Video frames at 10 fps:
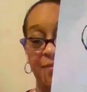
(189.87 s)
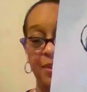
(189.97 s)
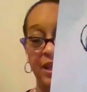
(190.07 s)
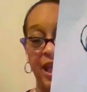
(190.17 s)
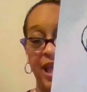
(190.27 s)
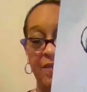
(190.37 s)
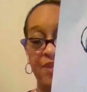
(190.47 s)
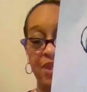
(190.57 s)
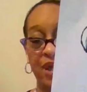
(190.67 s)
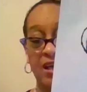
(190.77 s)
became
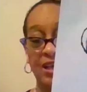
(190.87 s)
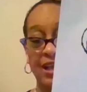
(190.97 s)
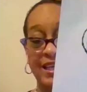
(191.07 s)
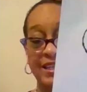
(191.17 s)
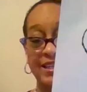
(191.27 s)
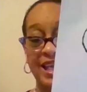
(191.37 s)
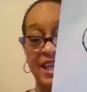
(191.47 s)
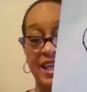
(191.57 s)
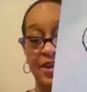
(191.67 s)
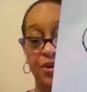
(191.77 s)
the young lady's
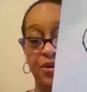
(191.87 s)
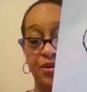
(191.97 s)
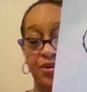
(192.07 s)
ear.